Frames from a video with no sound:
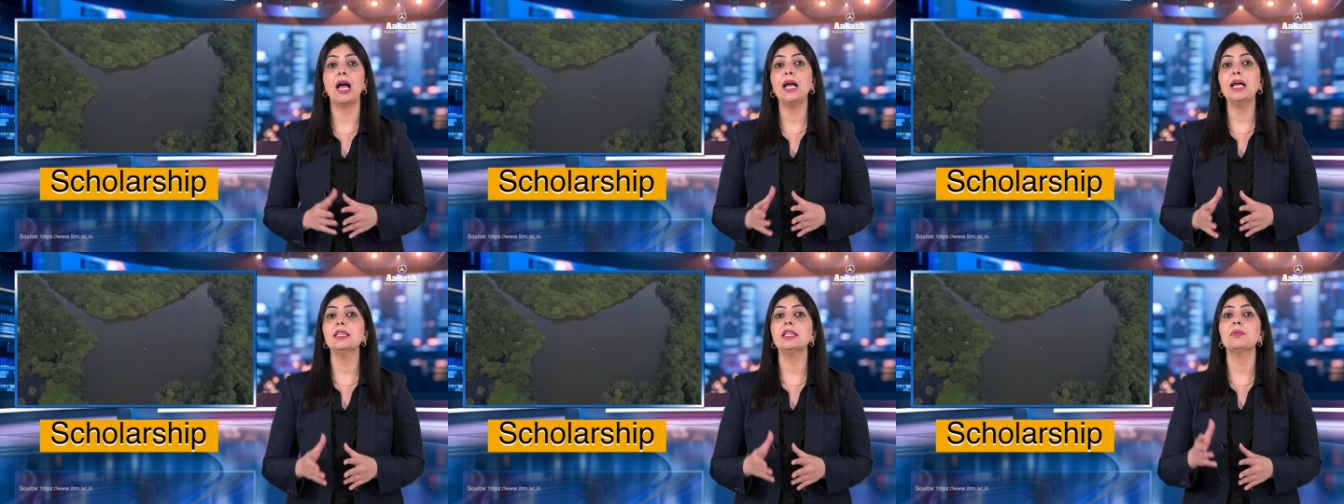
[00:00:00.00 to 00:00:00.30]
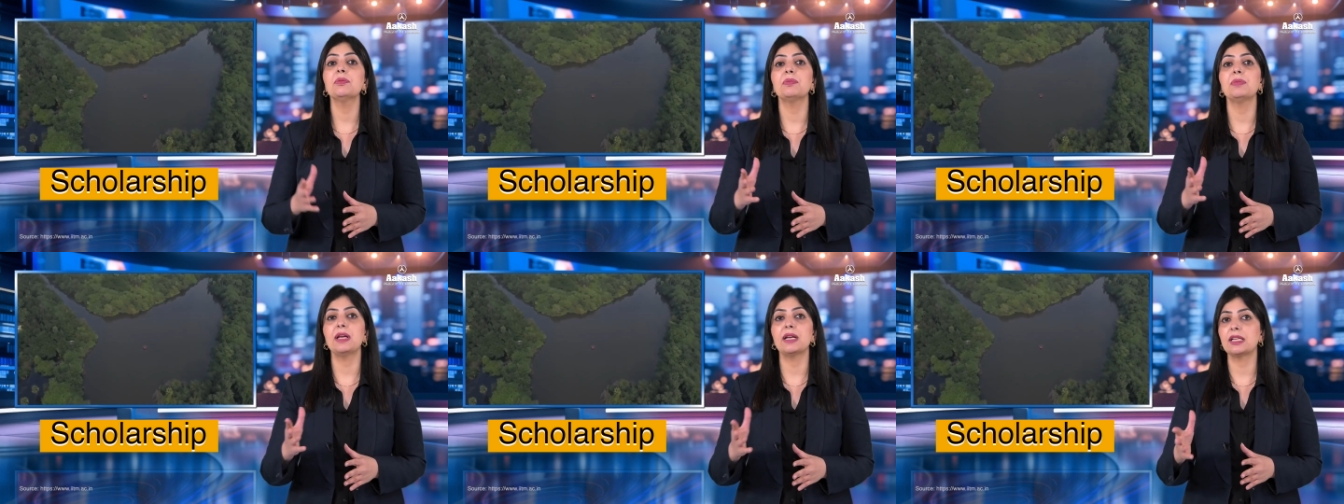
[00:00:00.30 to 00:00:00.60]
and
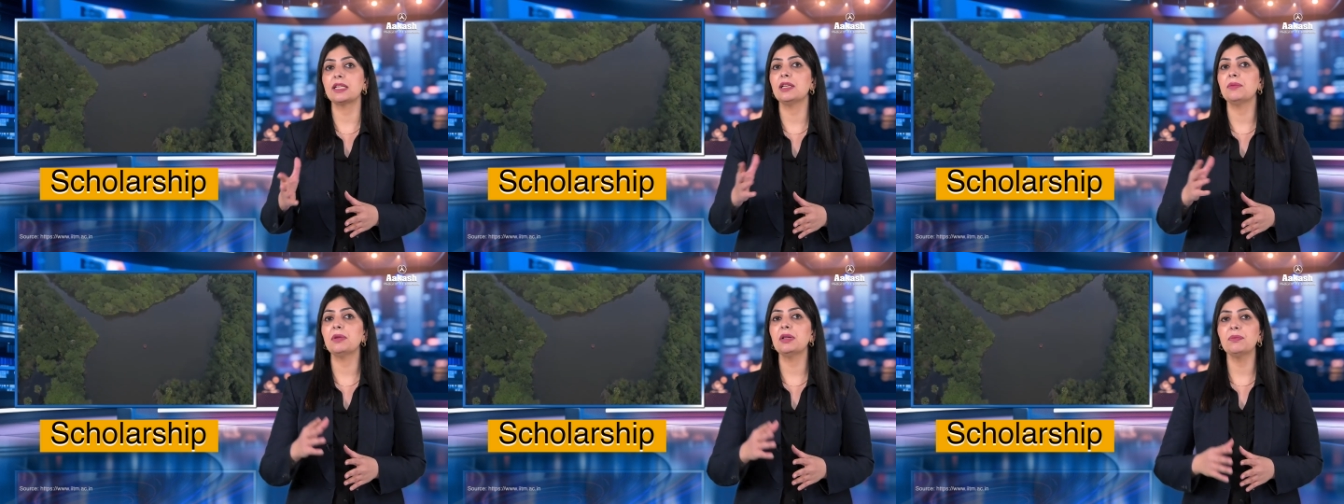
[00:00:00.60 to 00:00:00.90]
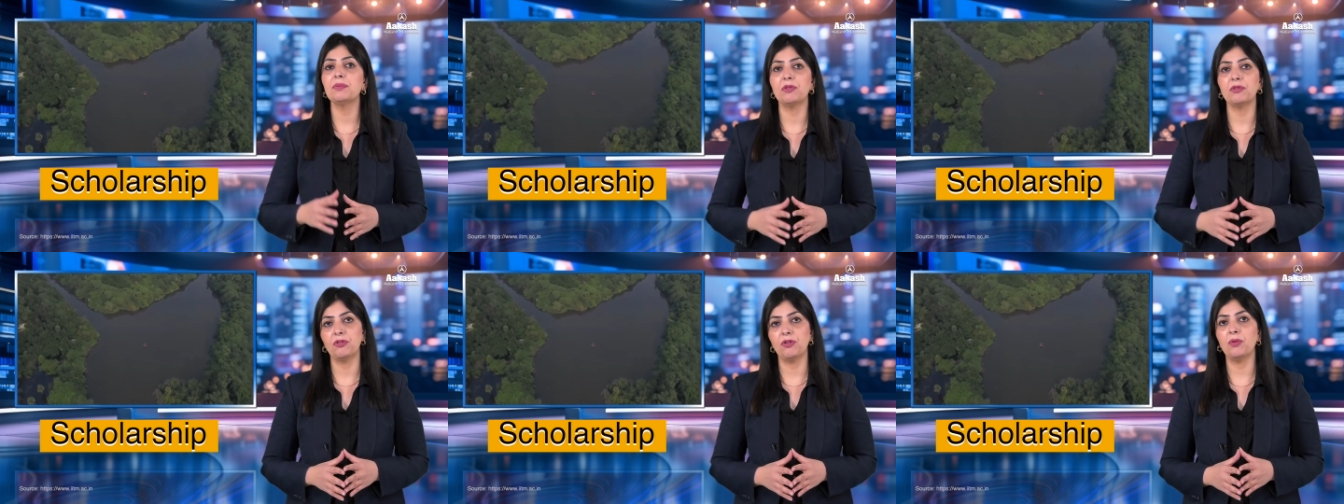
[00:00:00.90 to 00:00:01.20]
the academic
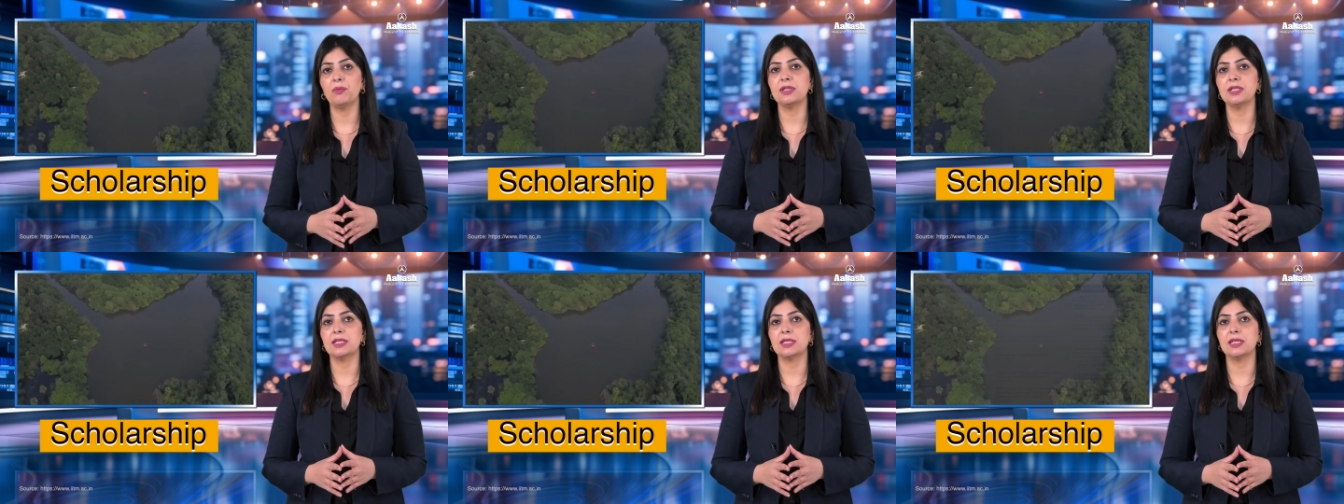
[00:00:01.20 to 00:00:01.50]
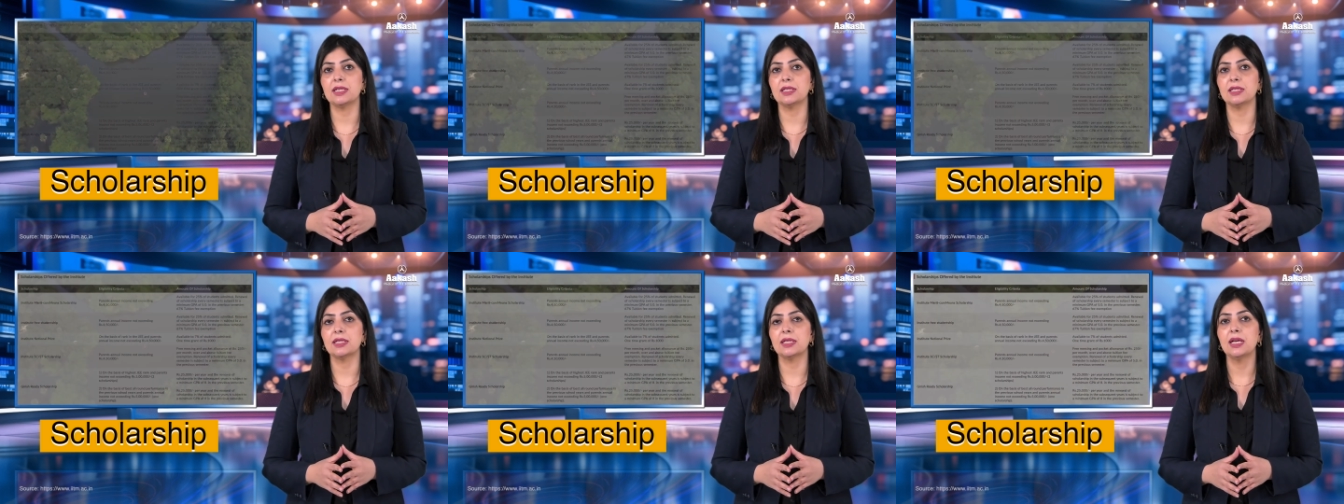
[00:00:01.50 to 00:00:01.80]

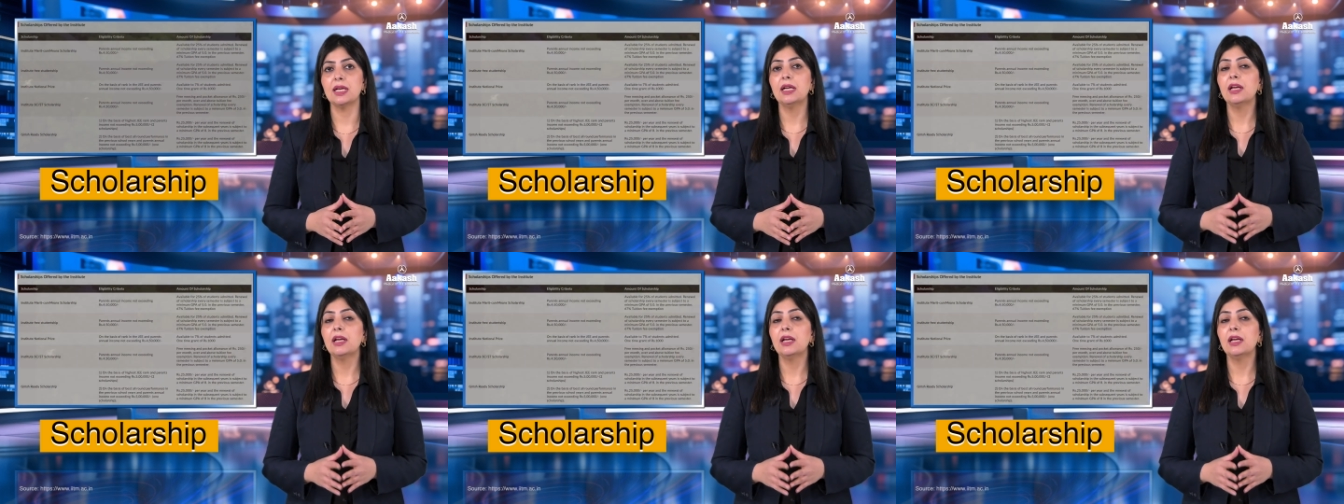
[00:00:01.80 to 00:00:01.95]
performances.